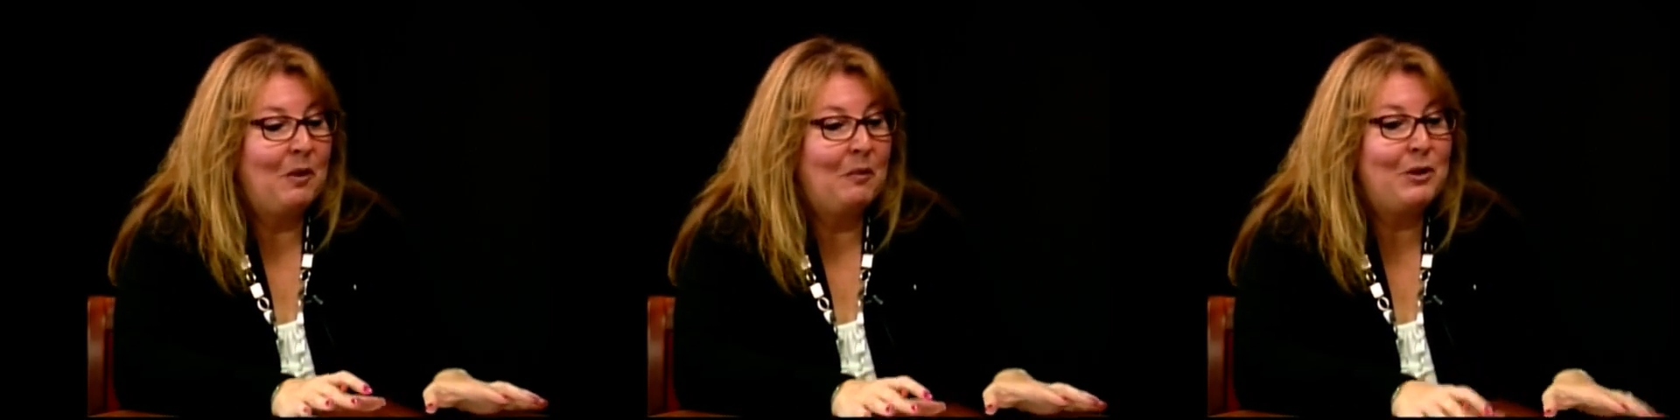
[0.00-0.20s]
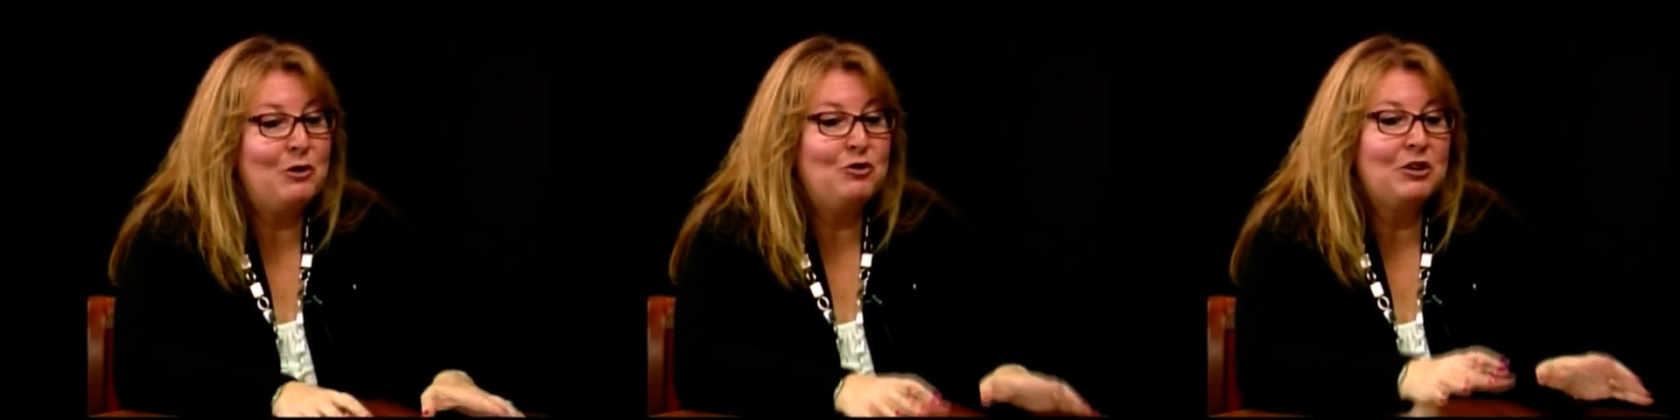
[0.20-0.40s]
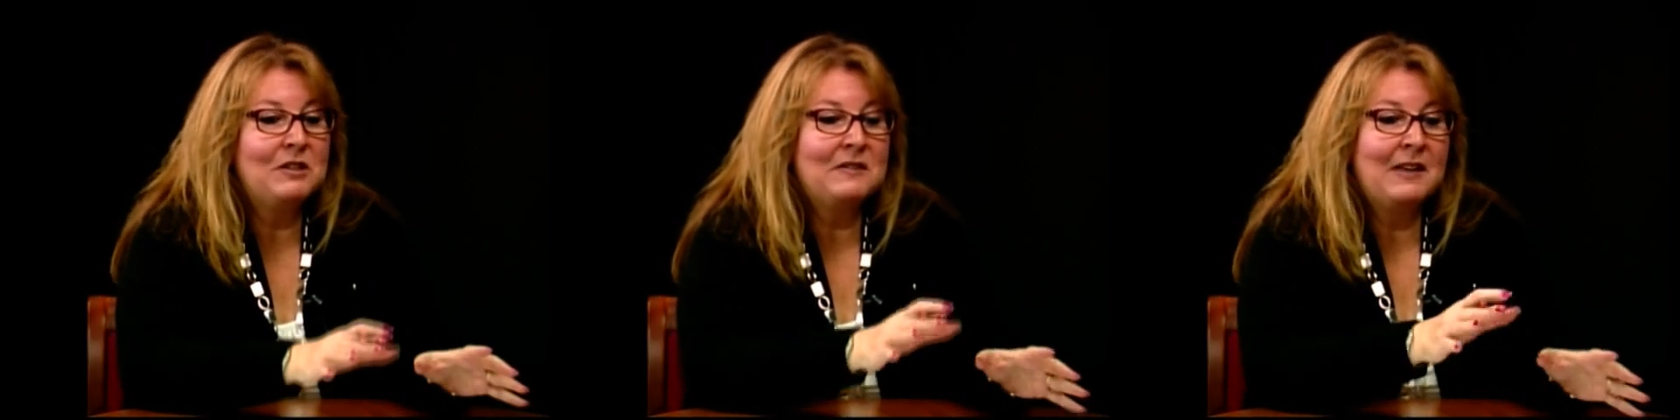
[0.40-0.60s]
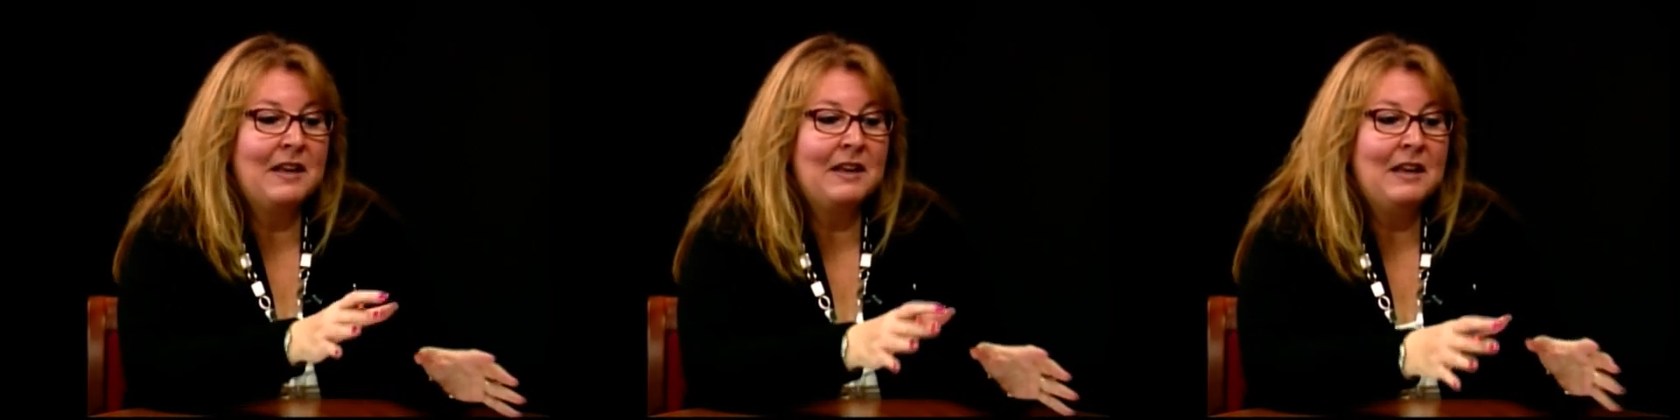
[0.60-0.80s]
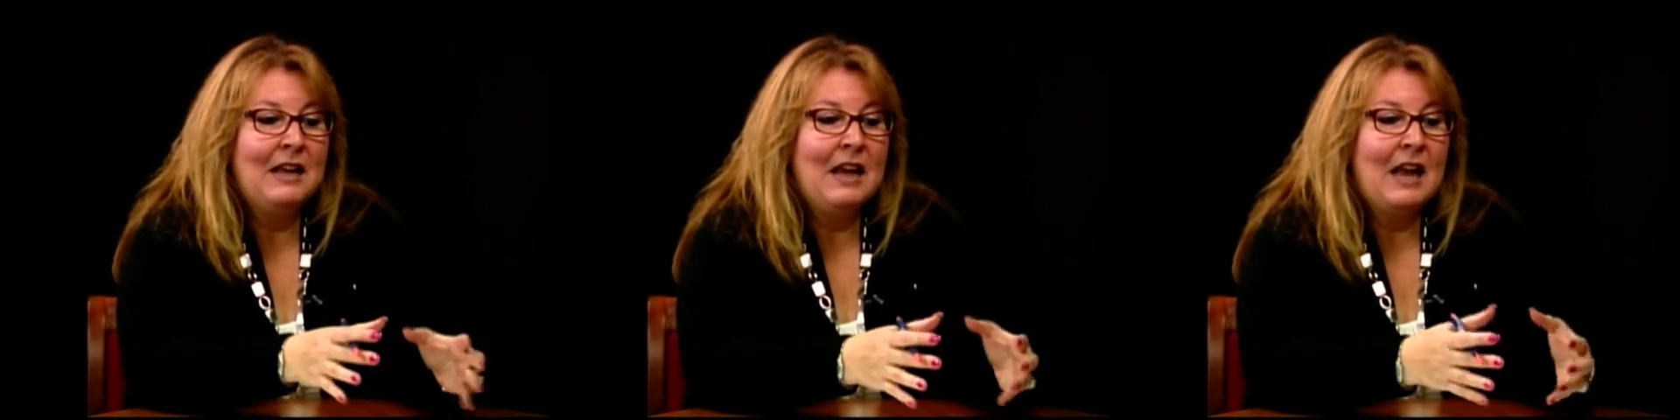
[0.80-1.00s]
when you just
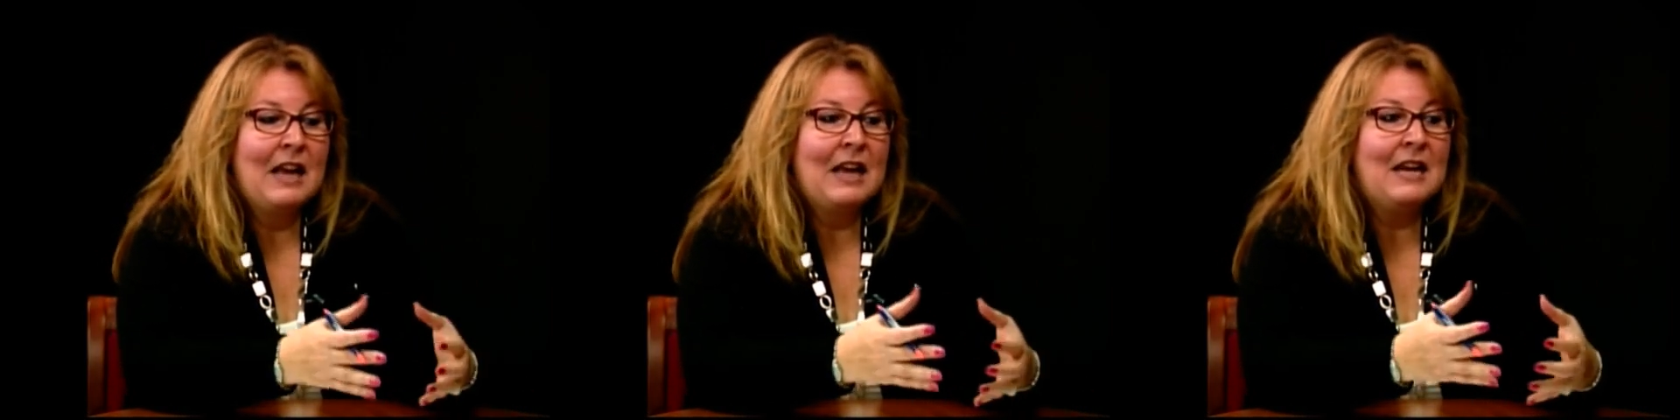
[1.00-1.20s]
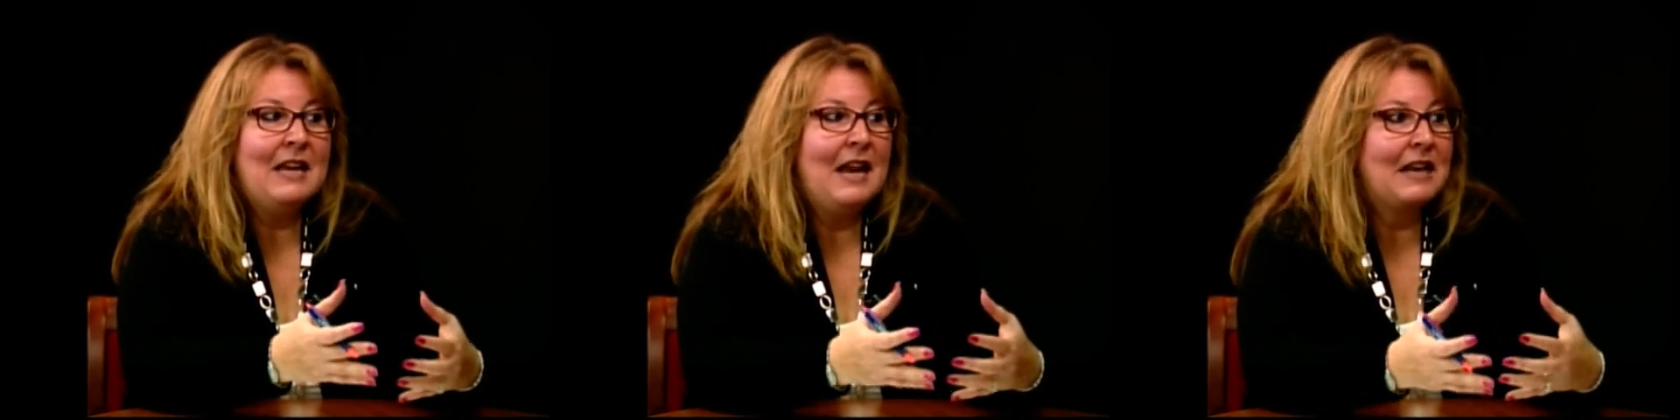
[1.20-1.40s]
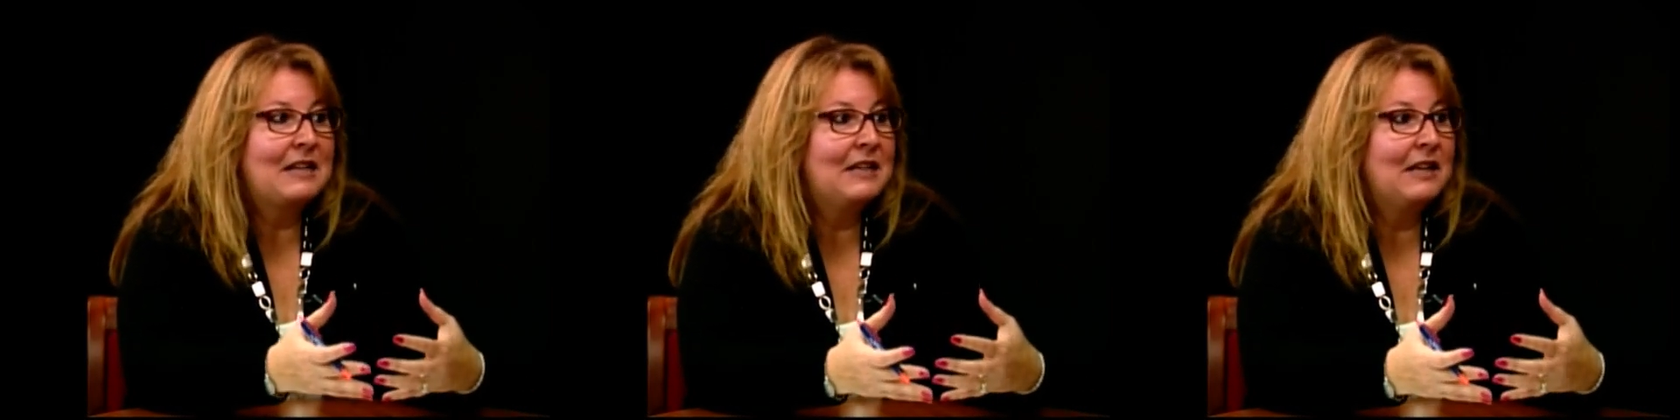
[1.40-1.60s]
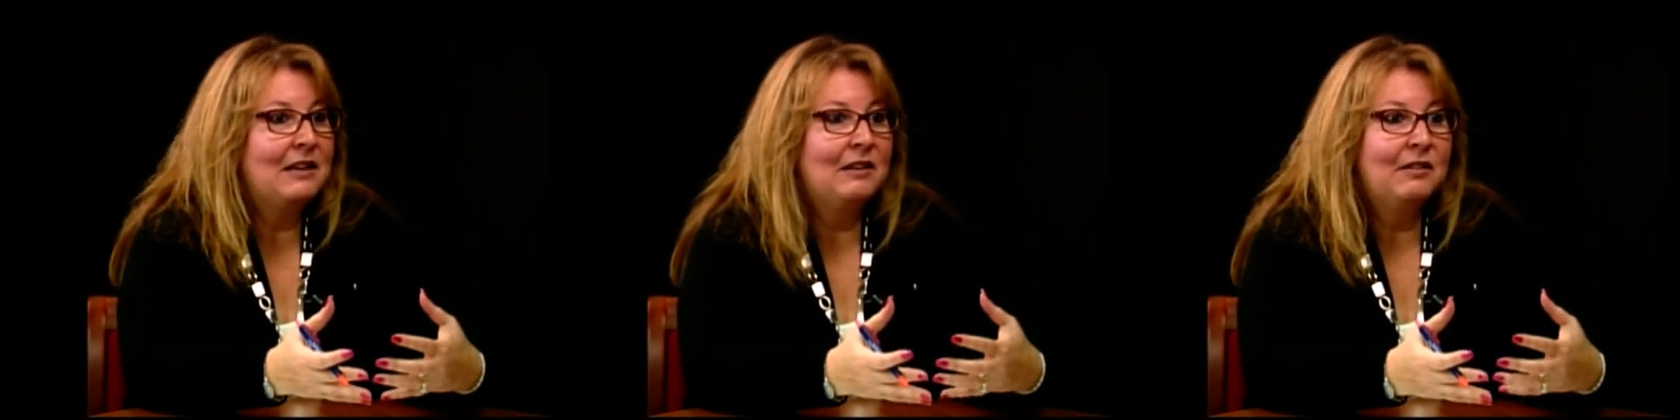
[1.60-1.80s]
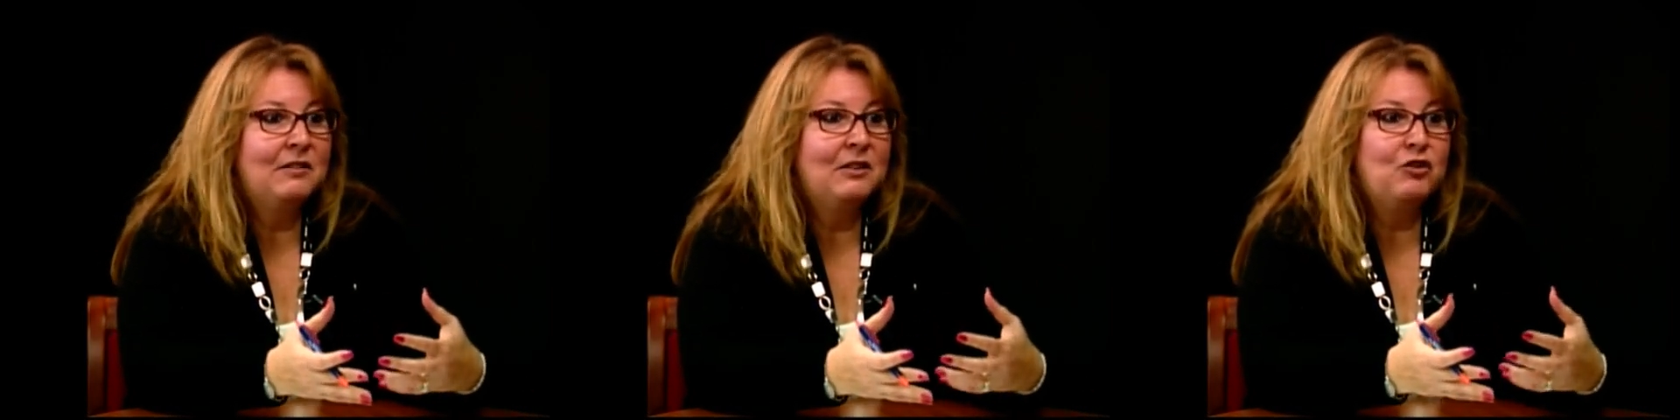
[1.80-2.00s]
said connecting